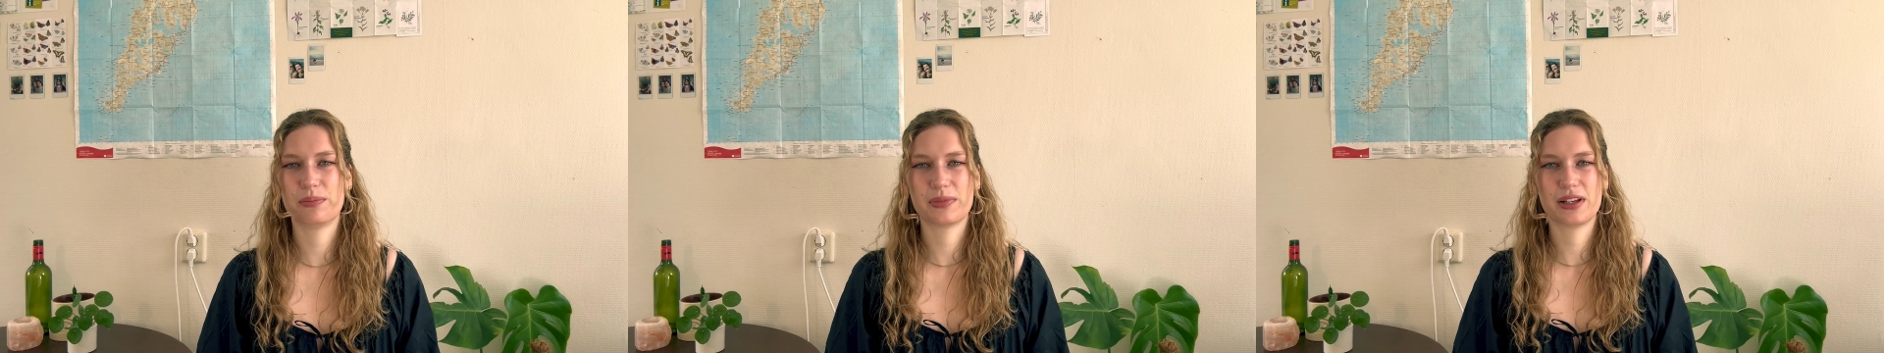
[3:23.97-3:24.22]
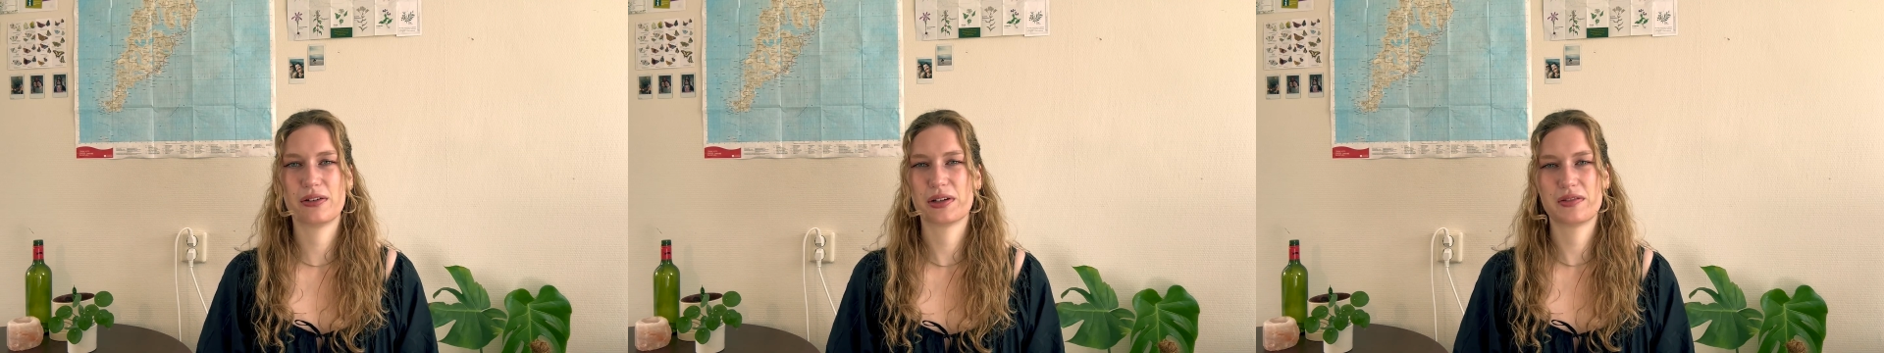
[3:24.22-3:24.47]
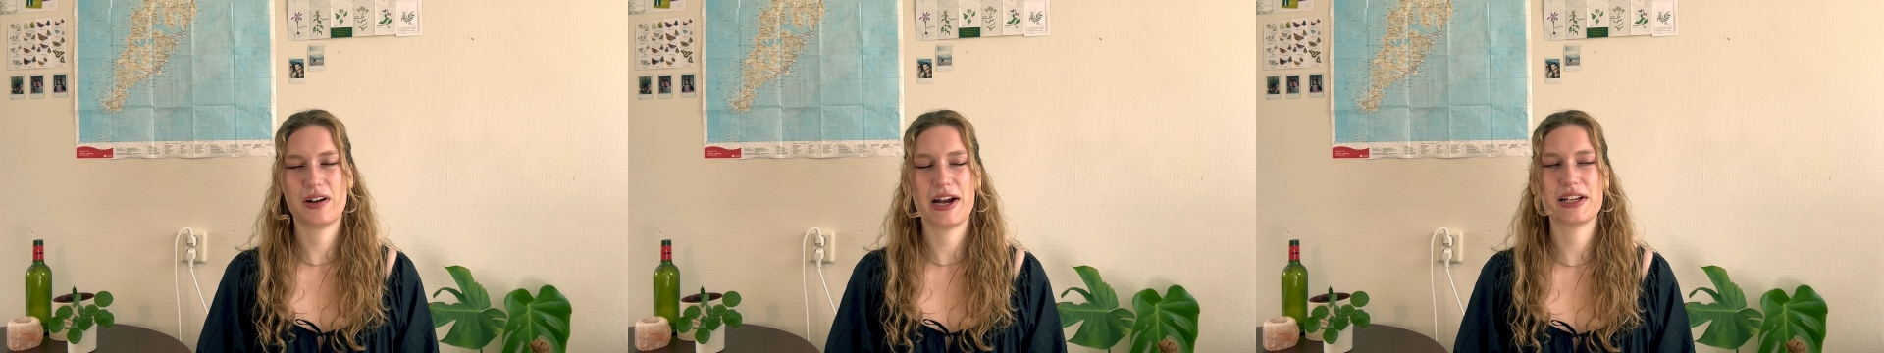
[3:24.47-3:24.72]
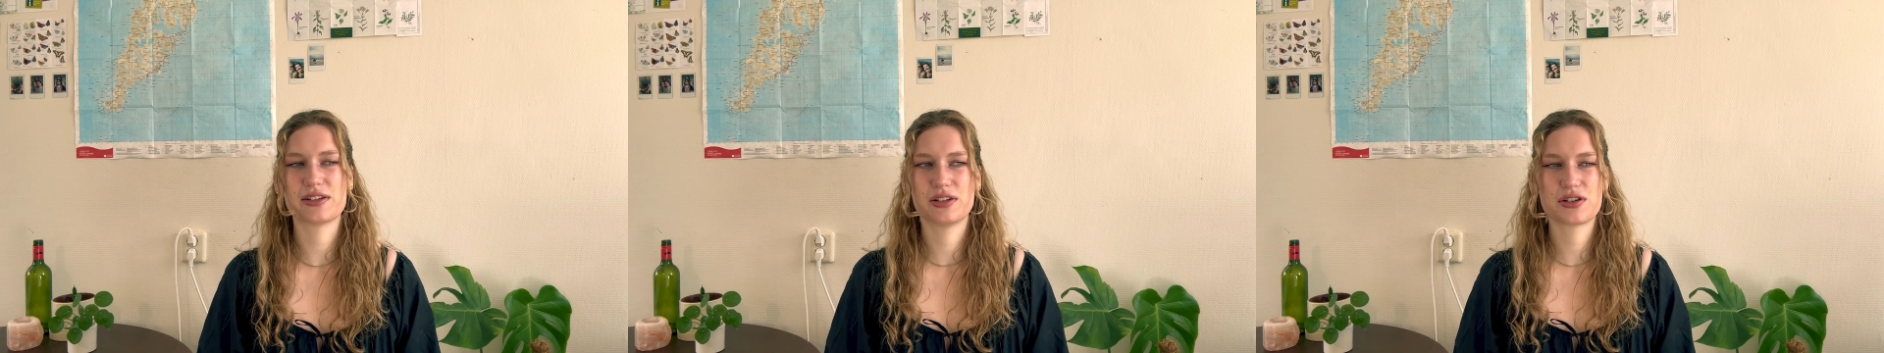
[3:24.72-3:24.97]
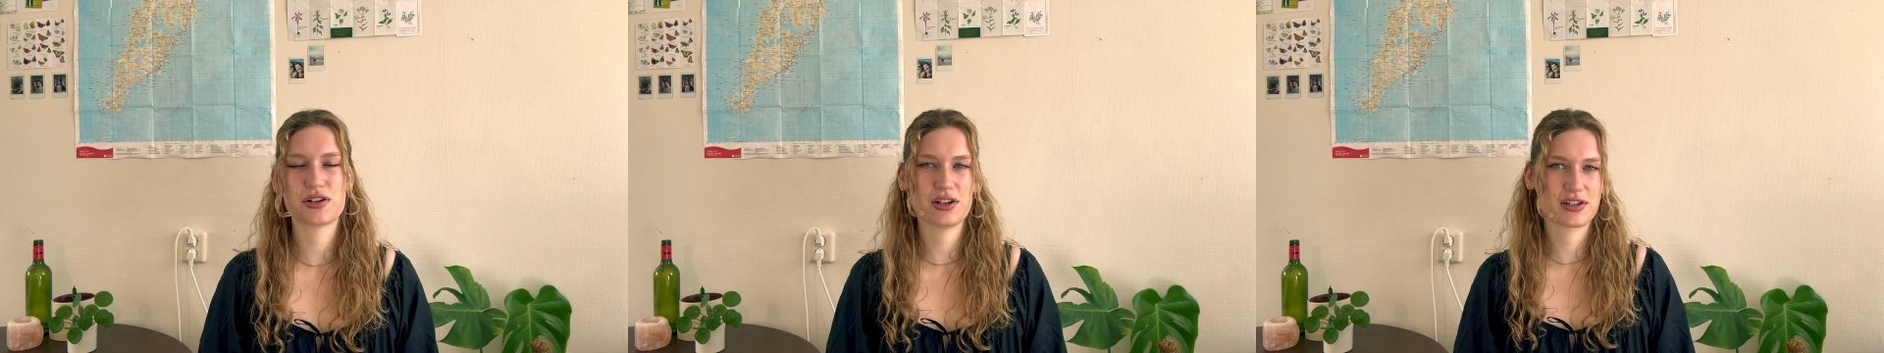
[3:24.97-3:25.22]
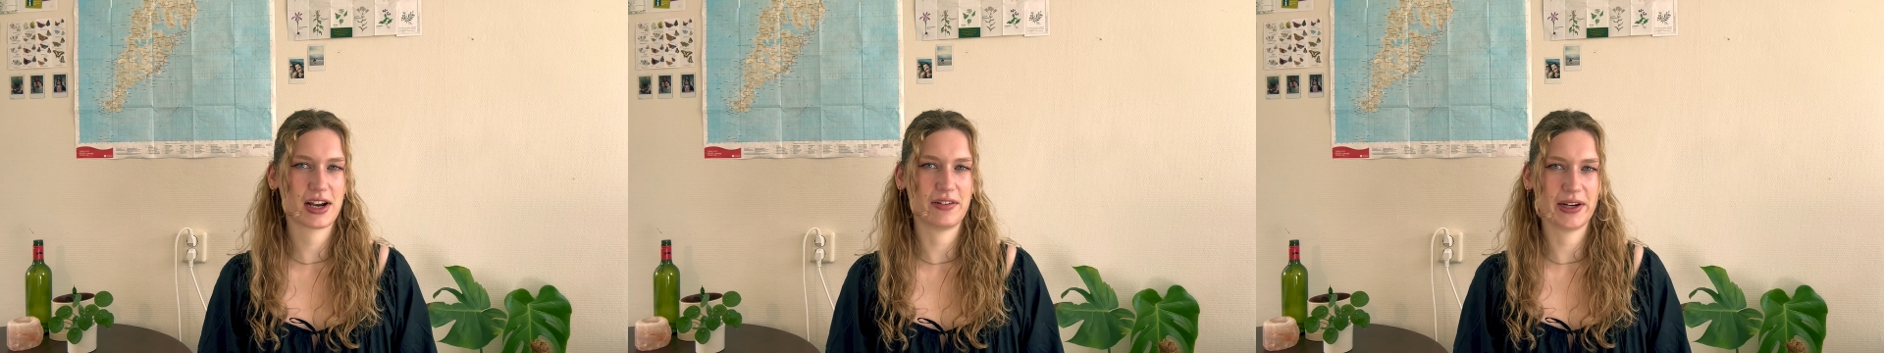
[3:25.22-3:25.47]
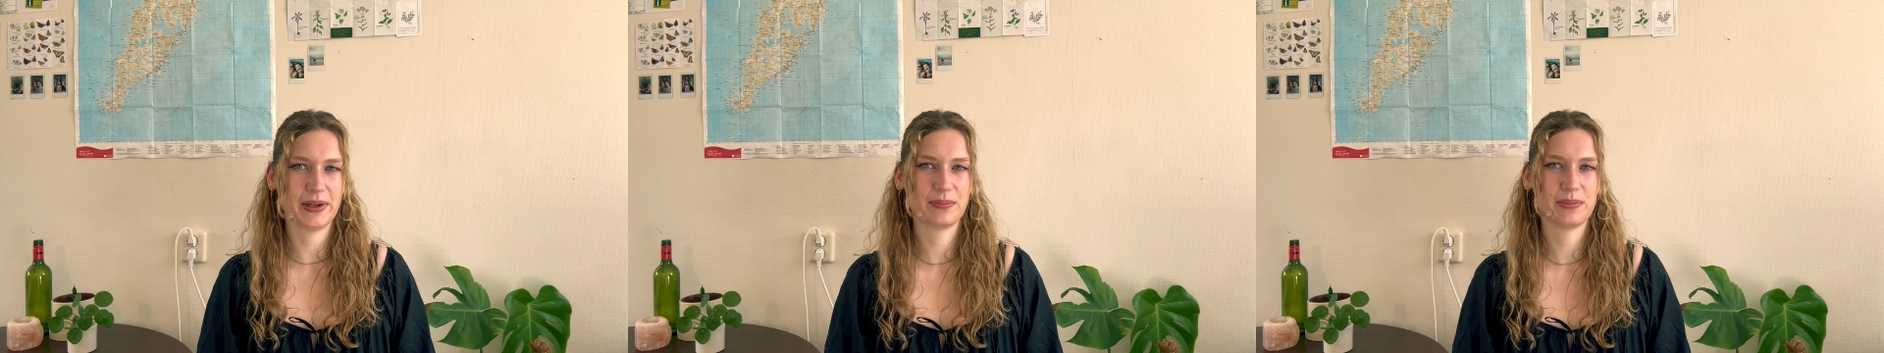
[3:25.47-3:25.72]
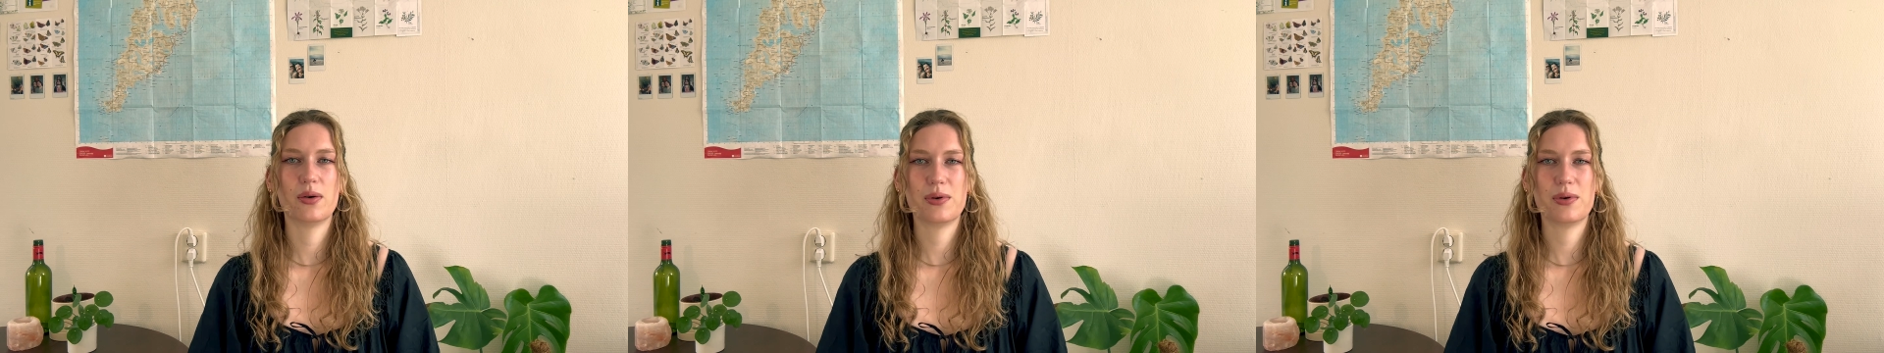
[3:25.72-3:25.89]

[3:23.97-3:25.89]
They're quite solitary.